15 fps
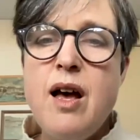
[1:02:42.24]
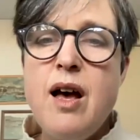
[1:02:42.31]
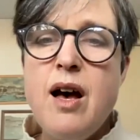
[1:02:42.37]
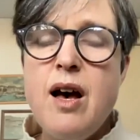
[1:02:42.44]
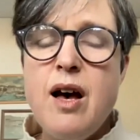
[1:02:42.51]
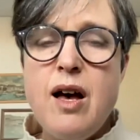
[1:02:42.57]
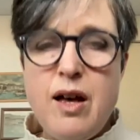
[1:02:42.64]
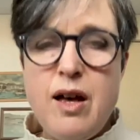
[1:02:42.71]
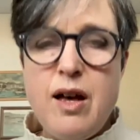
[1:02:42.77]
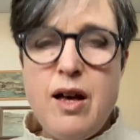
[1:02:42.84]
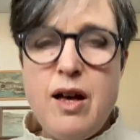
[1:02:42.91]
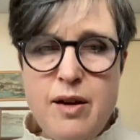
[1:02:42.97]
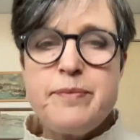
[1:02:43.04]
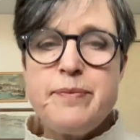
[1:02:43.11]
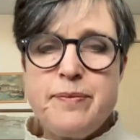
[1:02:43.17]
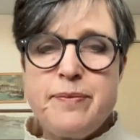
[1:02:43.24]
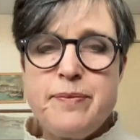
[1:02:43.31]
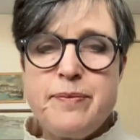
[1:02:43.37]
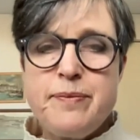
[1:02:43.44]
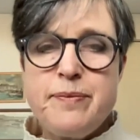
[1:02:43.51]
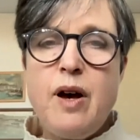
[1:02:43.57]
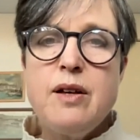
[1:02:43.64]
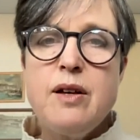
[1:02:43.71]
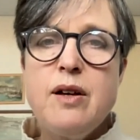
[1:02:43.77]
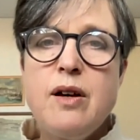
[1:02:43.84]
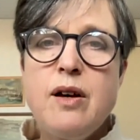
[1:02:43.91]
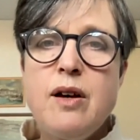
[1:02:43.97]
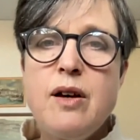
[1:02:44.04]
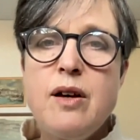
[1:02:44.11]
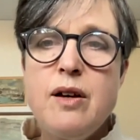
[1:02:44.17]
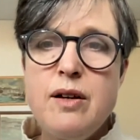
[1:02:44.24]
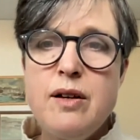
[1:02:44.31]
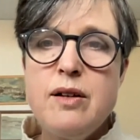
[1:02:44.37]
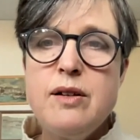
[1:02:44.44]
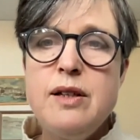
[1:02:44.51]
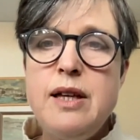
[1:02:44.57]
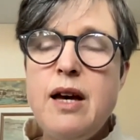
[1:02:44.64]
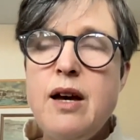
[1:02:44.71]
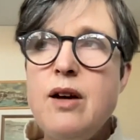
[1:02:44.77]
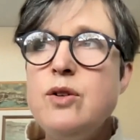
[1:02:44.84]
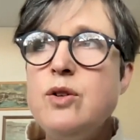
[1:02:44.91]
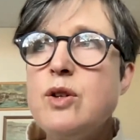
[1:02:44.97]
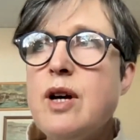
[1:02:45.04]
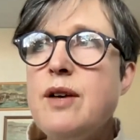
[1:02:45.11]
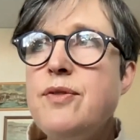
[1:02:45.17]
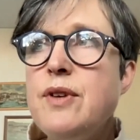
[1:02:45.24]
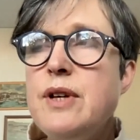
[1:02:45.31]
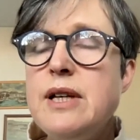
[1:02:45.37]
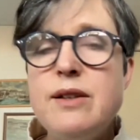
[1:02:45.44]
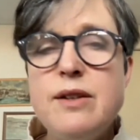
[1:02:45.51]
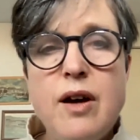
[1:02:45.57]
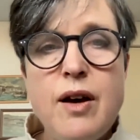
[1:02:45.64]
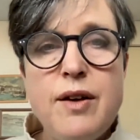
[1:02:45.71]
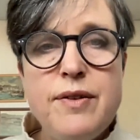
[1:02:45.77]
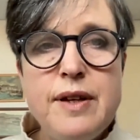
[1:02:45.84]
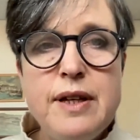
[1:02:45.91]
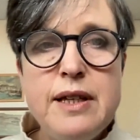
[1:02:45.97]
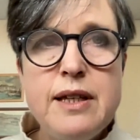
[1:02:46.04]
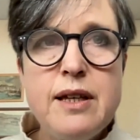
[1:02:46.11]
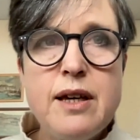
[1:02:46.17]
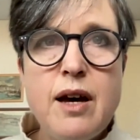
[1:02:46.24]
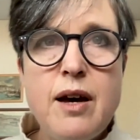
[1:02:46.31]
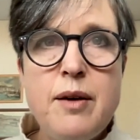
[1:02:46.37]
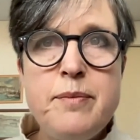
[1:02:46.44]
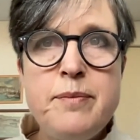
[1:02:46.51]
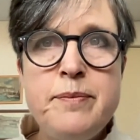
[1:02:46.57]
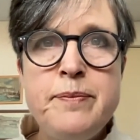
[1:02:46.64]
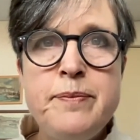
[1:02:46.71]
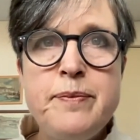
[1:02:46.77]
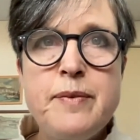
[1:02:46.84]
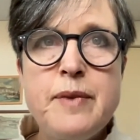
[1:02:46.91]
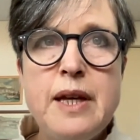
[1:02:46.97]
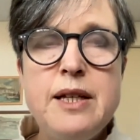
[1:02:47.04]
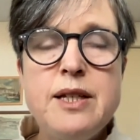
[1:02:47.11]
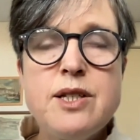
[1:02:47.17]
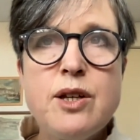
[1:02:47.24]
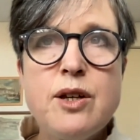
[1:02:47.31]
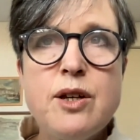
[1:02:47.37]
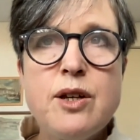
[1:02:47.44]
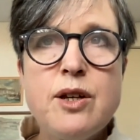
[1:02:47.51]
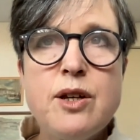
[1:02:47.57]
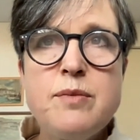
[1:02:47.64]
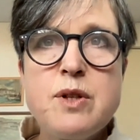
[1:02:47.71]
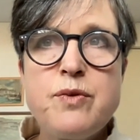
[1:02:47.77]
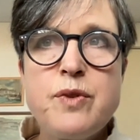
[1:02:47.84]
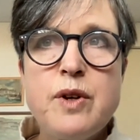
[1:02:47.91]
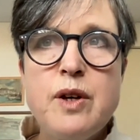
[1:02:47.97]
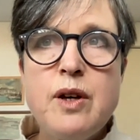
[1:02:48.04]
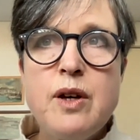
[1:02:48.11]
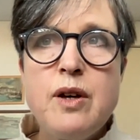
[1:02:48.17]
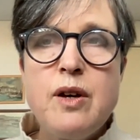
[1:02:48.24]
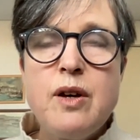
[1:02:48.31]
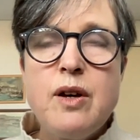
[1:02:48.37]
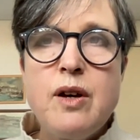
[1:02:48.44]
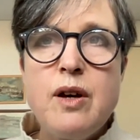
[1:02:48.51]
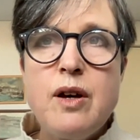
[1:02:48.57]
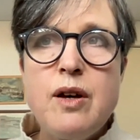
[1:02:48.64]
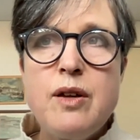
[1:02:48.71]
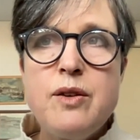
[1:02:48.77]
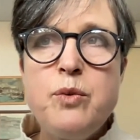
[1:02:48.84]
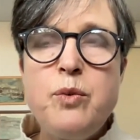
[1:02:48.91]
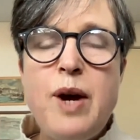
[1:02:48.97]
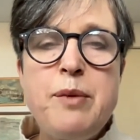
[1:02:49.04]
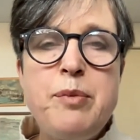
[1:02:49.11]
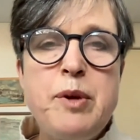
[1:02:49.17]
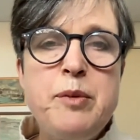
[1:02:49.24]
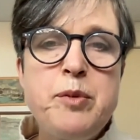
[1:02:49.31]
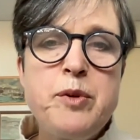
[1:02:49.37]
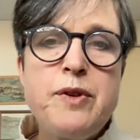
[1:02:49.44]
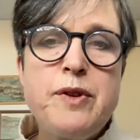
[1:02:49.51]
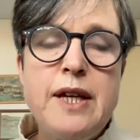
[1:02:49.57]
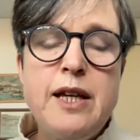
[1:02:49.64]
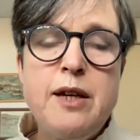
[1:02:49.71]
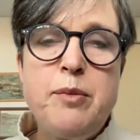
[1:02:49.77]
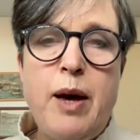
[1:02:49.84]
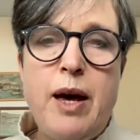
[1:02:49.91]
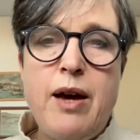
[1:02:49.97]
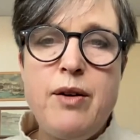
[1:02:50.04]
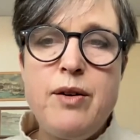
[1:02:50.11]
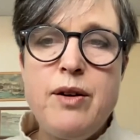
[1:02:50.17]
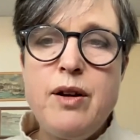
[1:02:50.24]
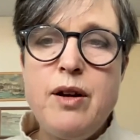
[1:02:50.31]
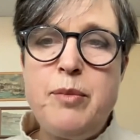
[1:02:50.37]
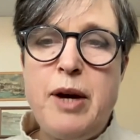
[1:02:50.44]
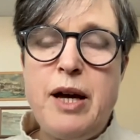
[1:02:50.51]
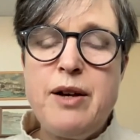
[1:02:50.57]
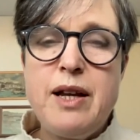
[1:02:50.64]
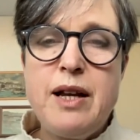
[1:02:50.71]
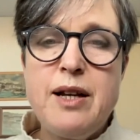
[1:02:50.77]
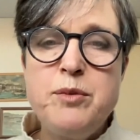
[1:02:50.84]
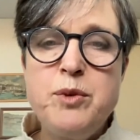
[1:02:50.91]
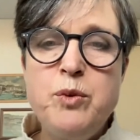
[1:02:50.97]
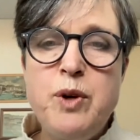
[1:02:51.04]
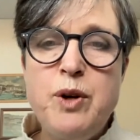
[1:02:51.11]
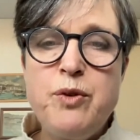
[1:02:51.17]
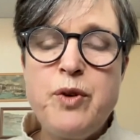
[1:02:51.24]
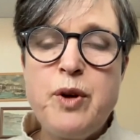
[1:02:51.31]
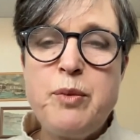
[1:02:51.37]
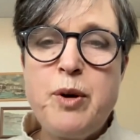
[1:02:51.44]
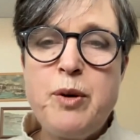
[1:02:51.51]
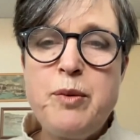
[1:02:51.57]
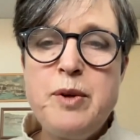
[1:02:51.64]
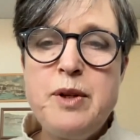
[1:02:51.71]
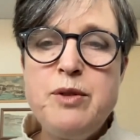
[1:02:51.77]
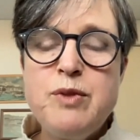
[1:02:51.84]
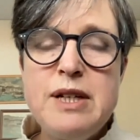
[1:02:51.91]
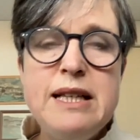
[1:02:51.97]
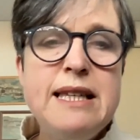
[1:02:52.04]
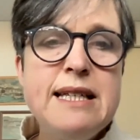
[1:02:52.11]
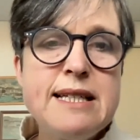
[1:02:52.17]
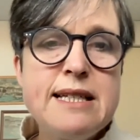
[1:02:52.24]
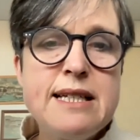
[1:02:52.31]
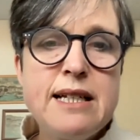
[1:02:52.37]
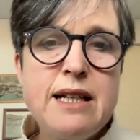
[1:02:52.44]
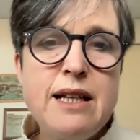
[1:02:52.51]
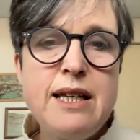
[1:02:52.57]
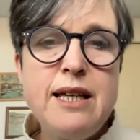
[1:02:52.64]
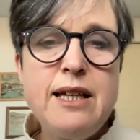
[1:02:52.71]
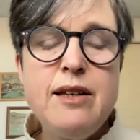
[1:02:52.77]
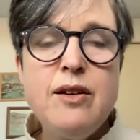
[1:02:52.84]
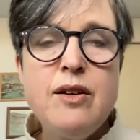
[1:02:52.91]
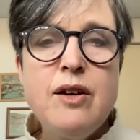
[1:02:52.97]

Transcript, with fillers: election result, potential. I, yeah. Look, I think, I think um, in terms of Uh, the way people think about, about animal welfare, probably realistically,